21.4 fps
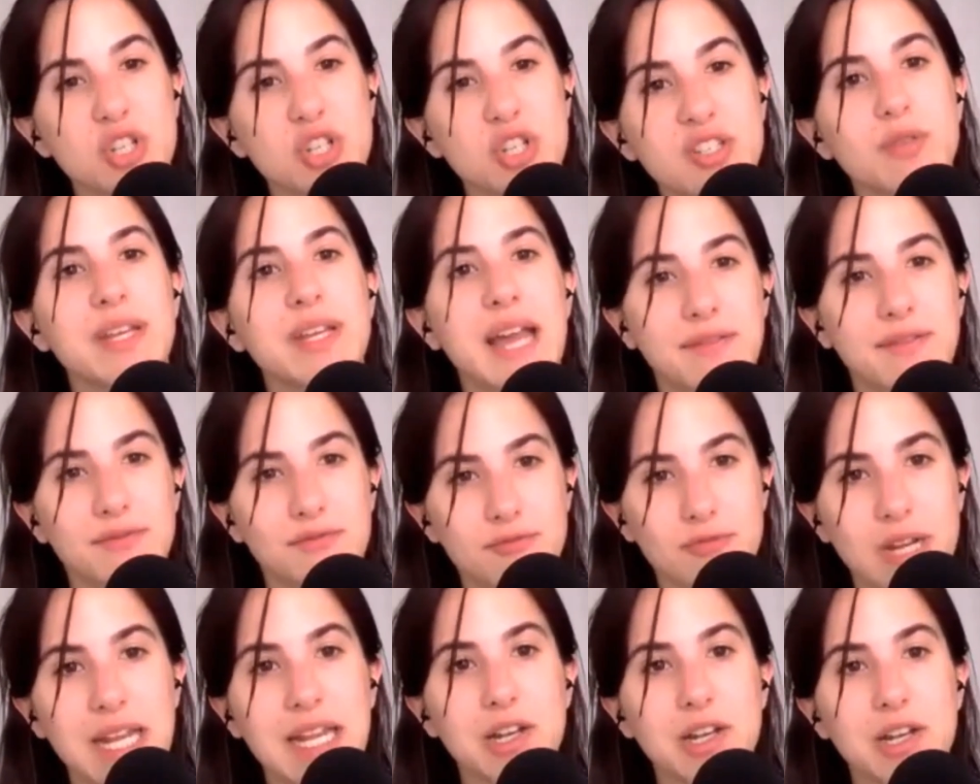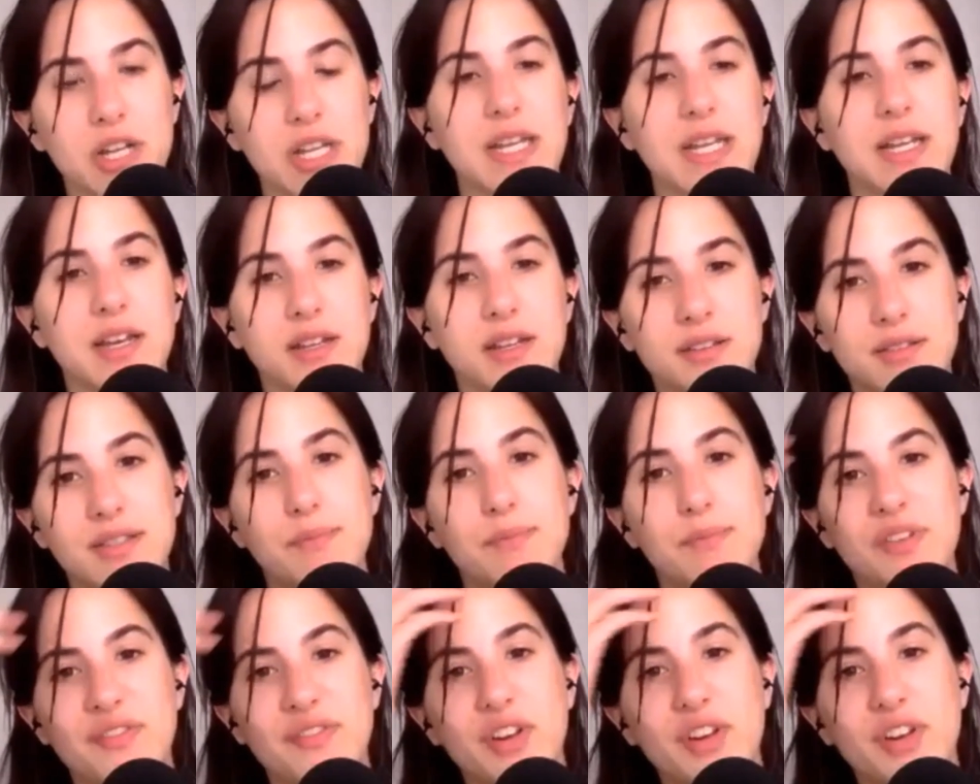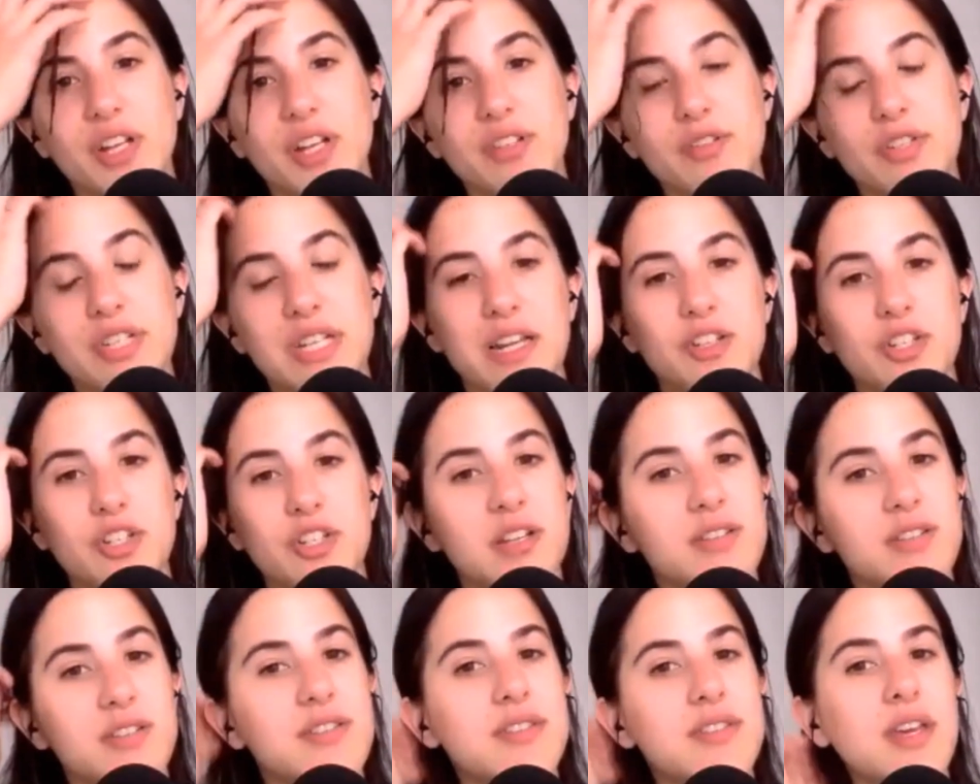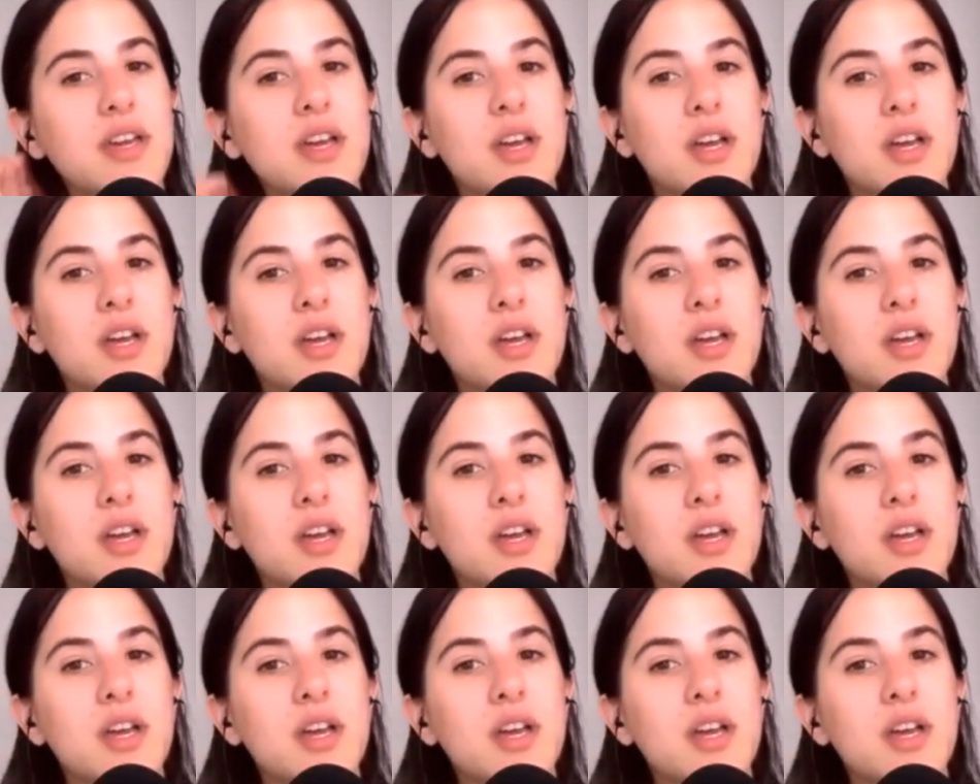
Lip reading: So again, really looking at simplified due diligence,